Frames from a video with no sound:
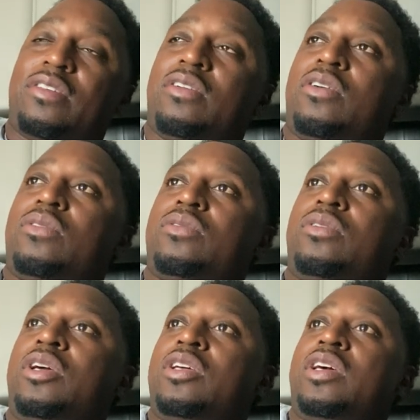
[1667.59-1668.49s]

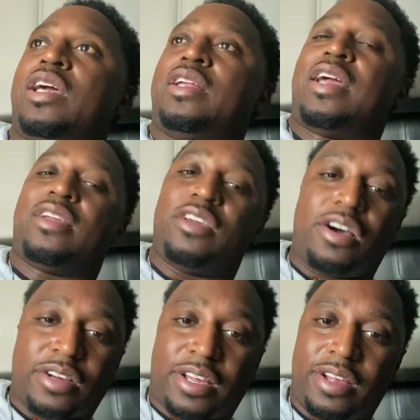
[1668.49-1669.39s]
And
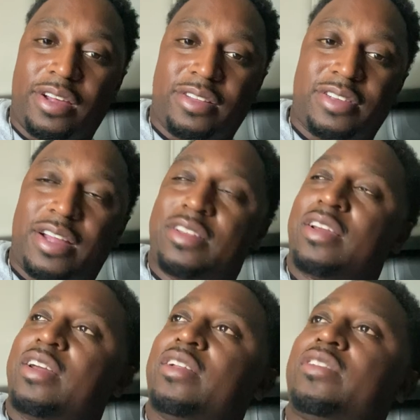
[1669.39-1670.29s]
young kids at
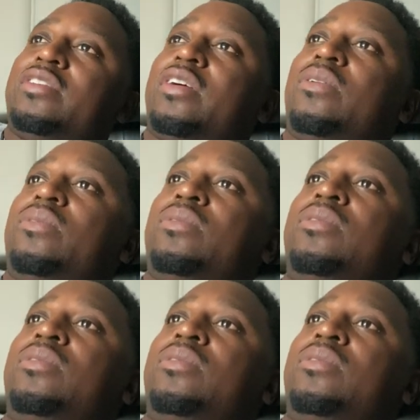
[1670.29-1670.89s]
that. So